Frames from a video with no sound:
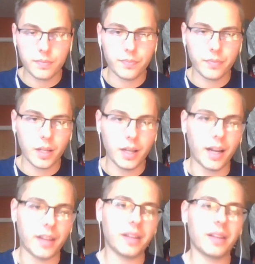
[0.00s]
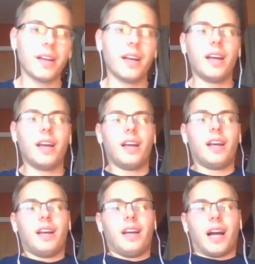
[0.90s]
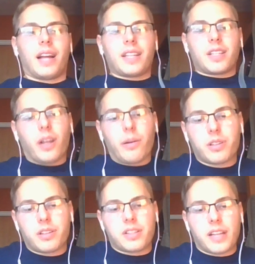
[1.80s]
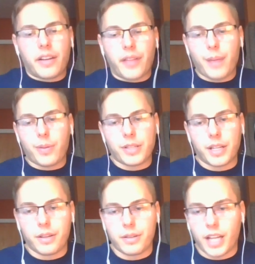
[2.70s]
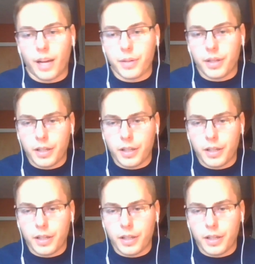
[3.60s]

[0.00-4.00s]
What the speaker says: yeah, I think that's all I wanted to say on that particular topic.